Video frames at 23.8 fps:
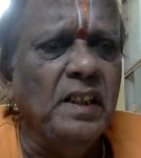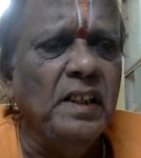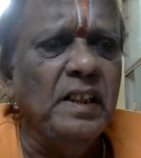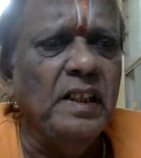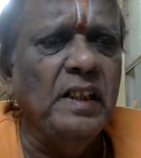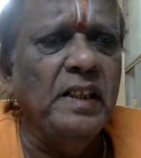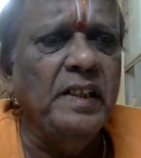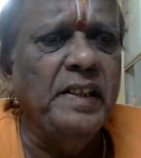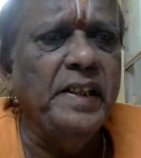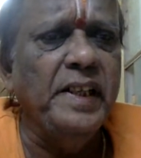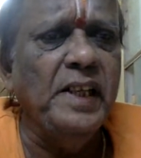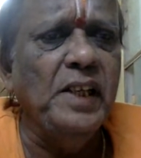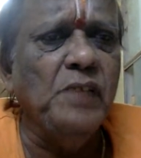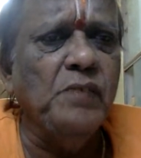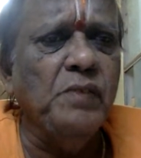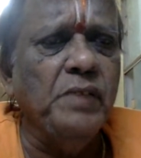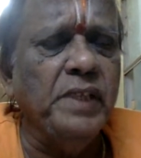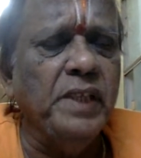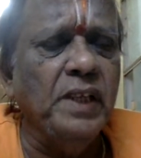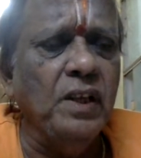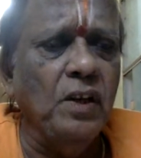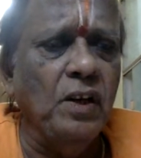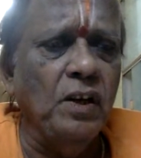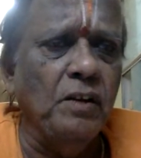deals with
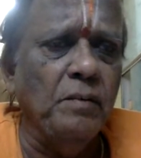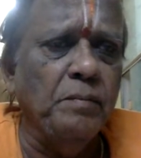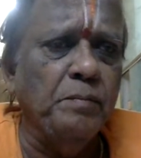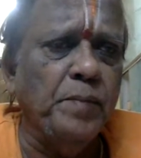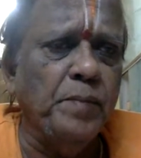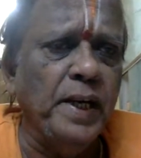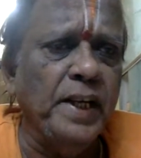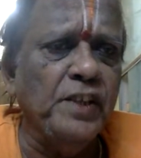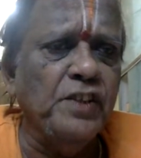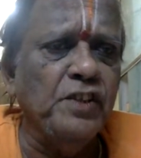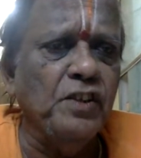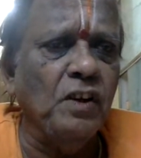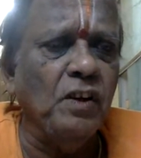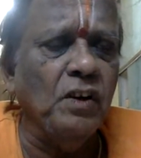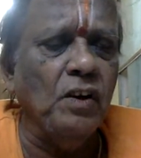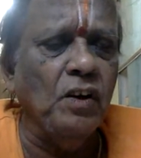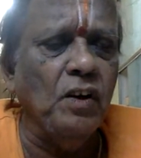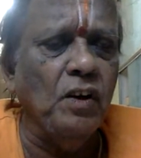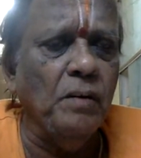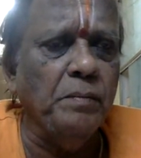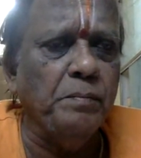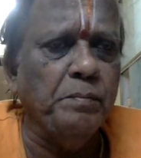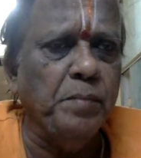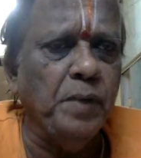the law of pledge or
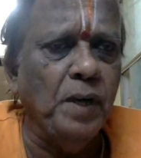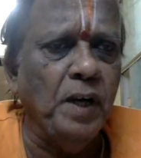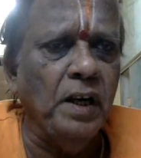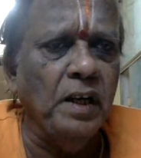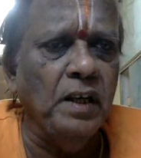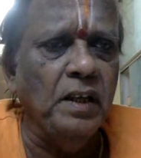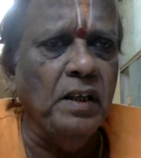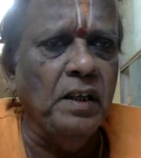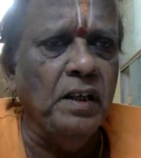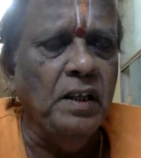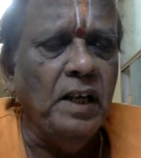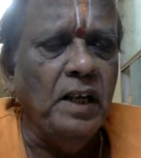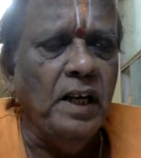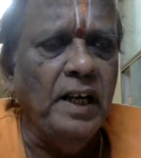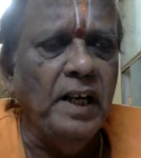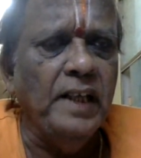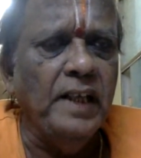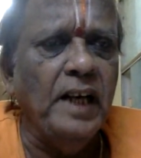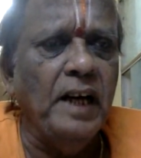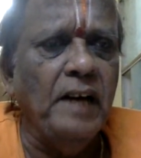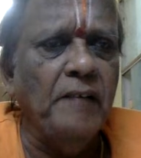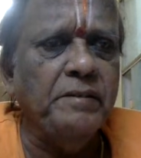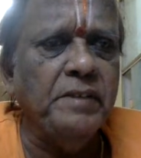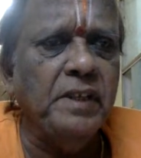law of pawn.
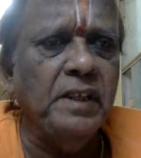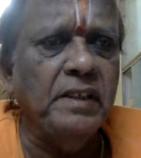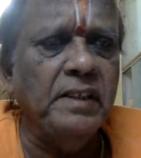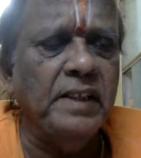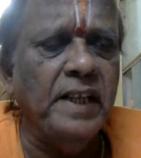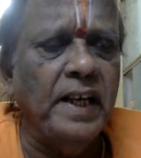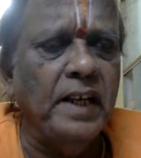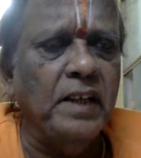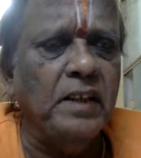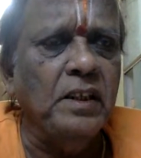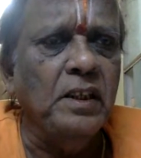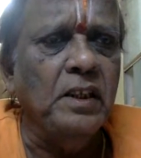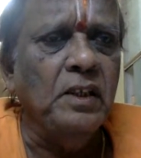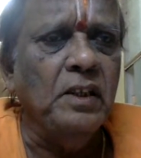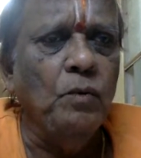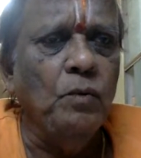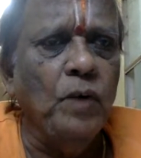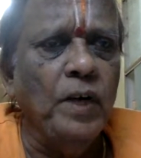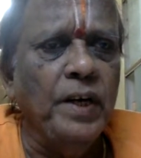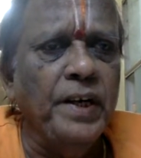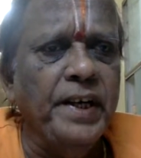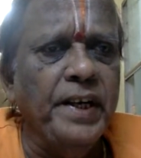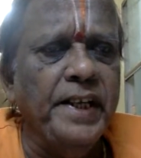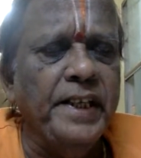And after that,
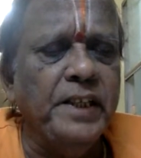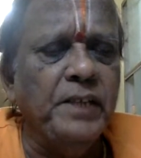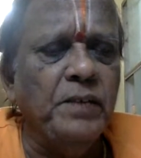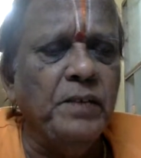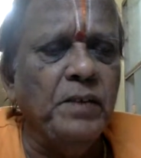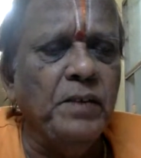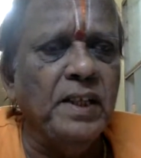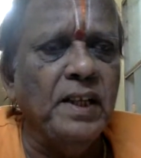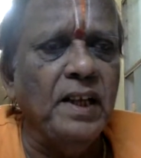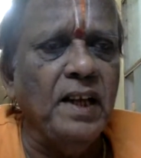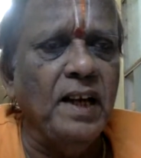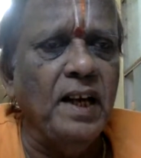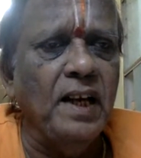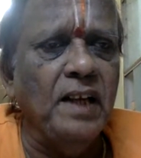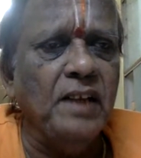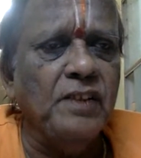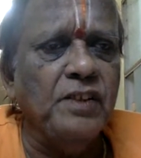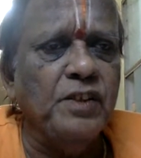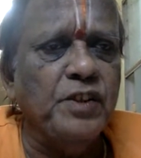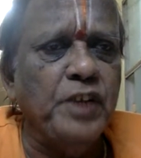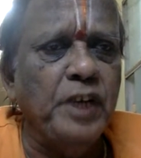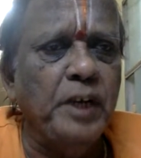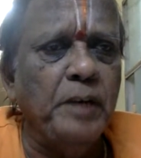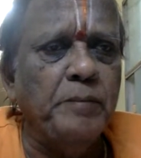181, the
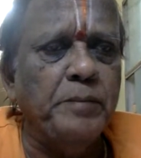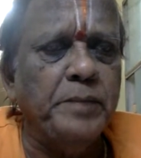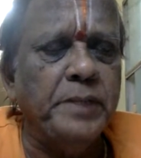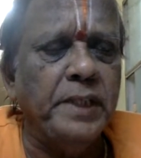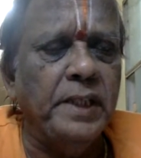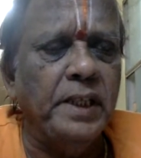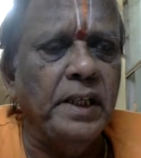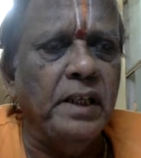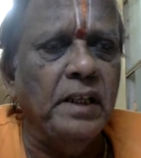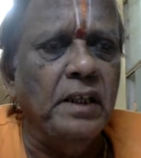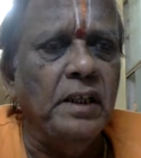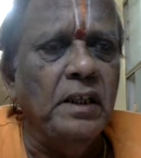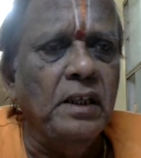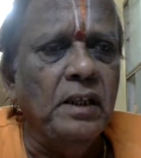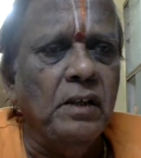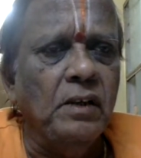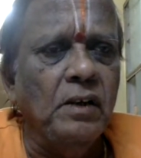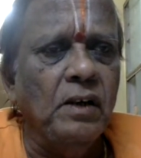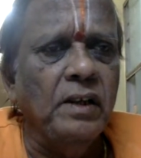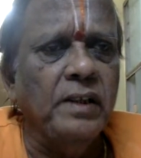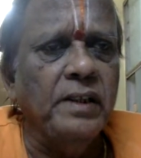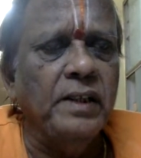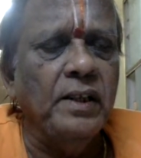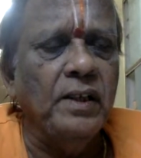last chapter,
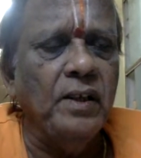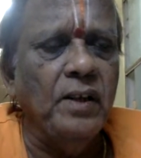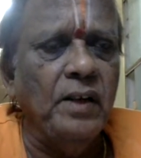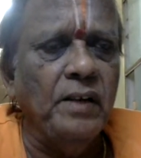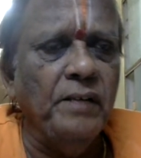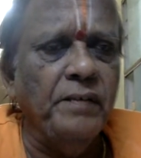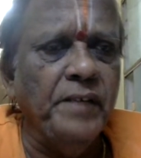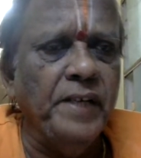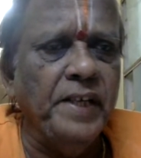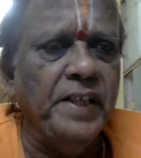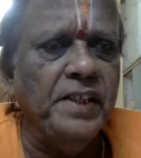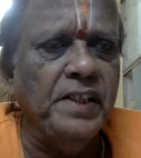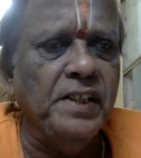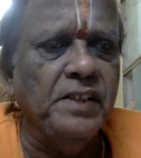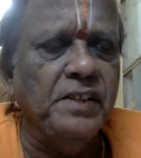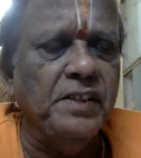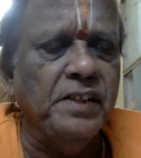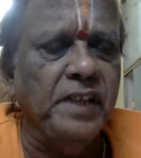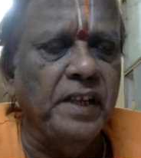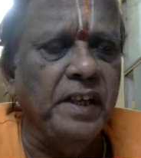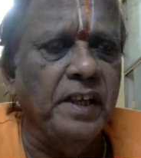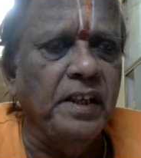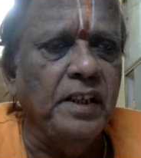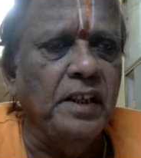called the law of
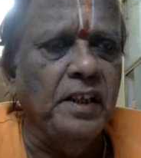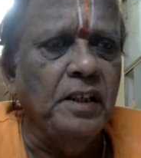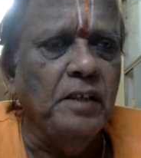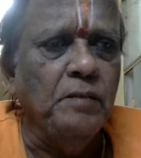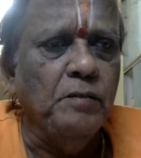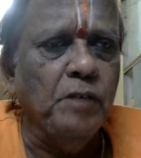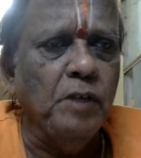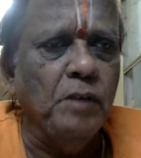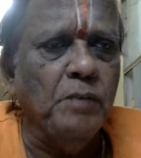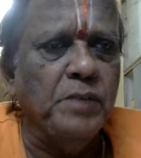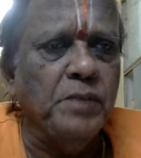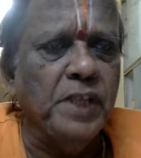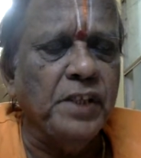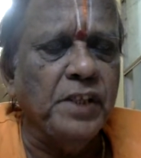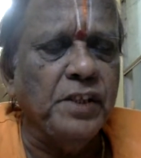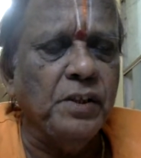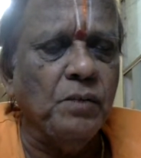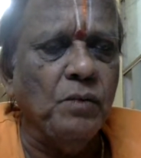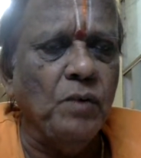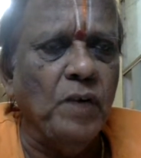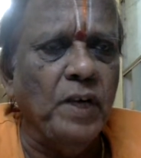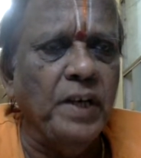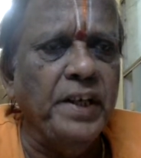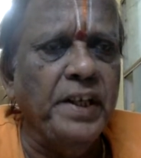agency from
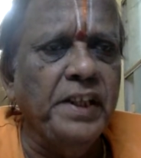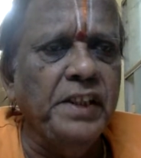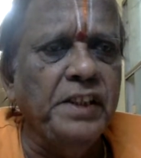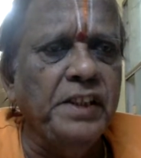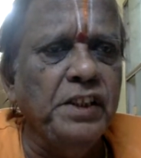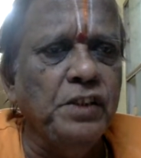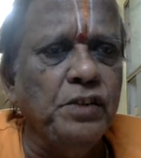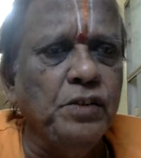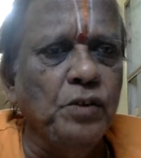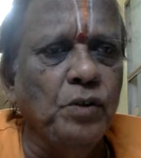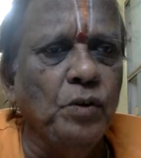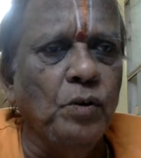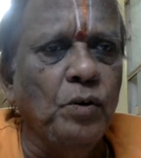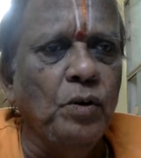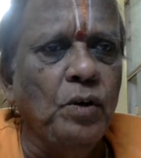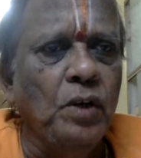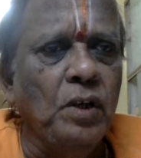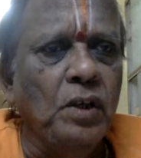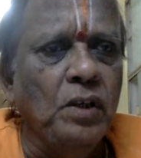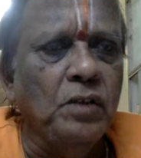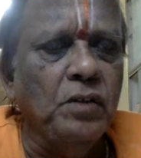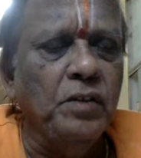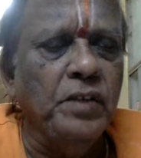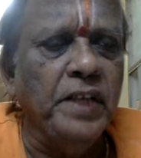section 182
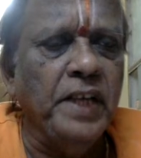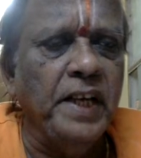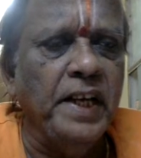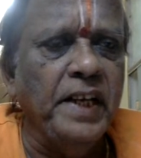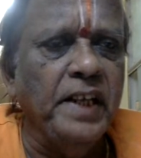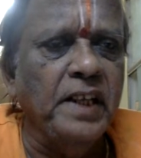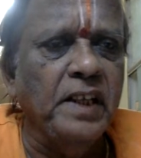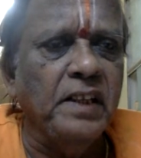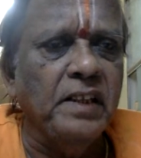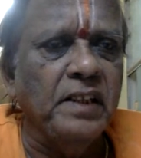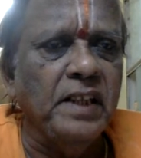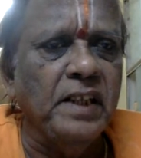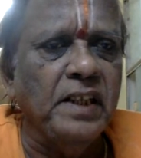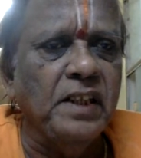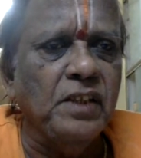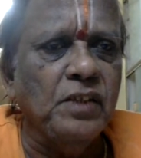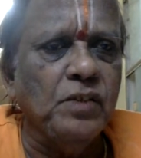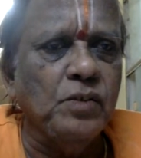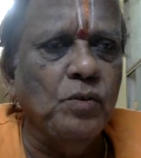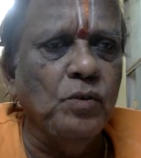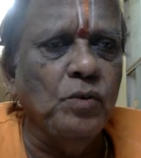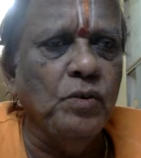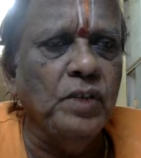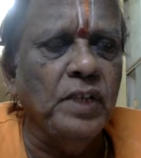to the end, that is
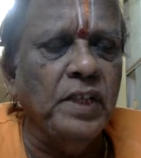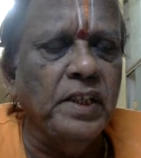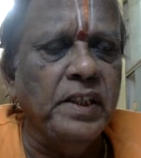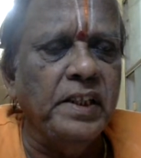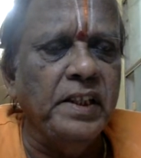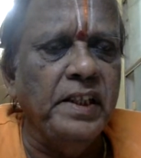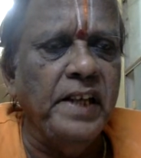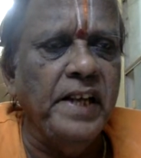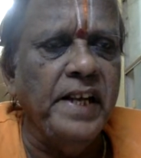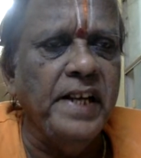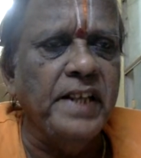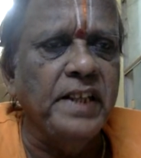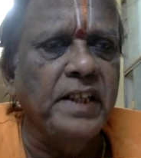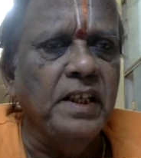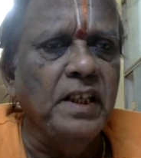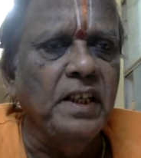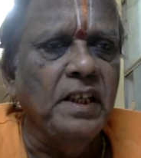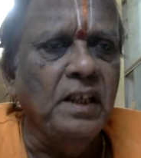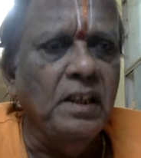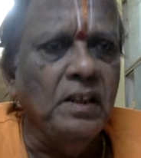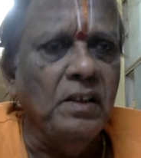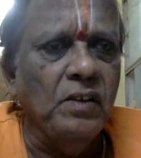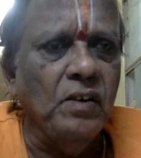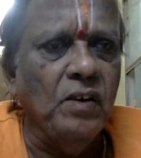238
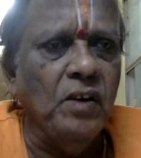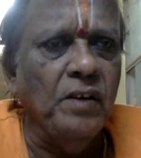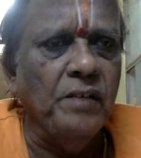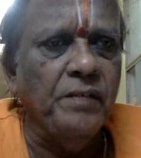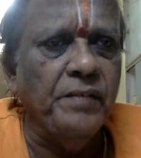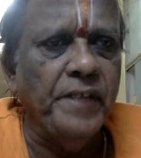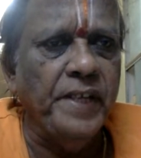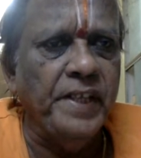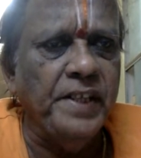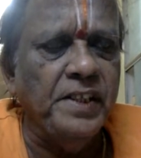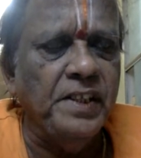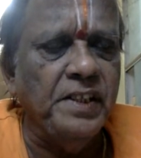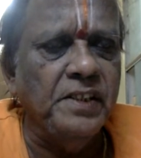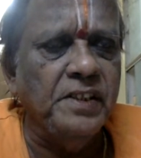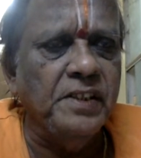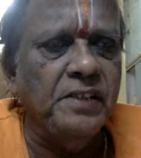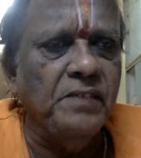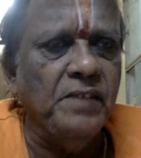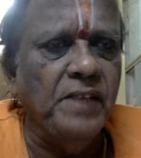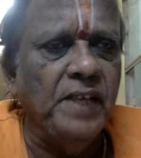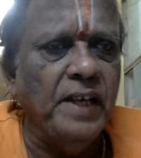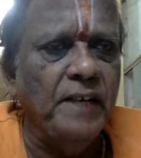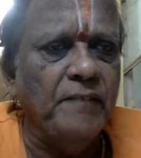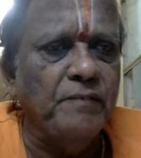law of agency
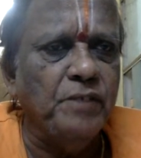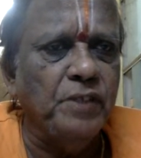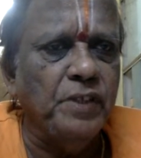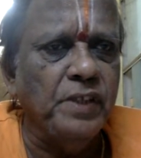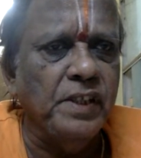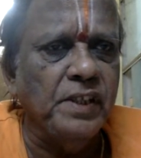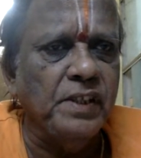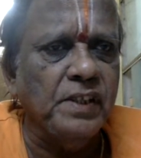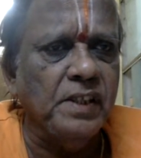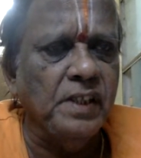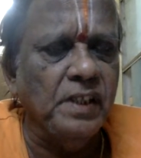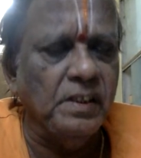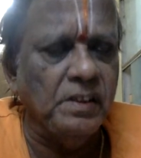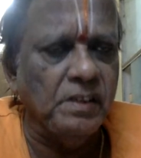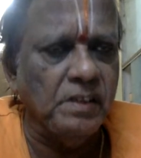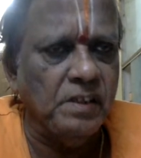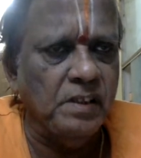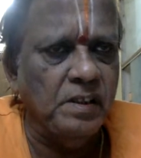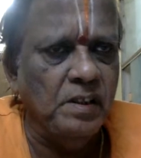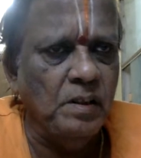we'll have to discuss.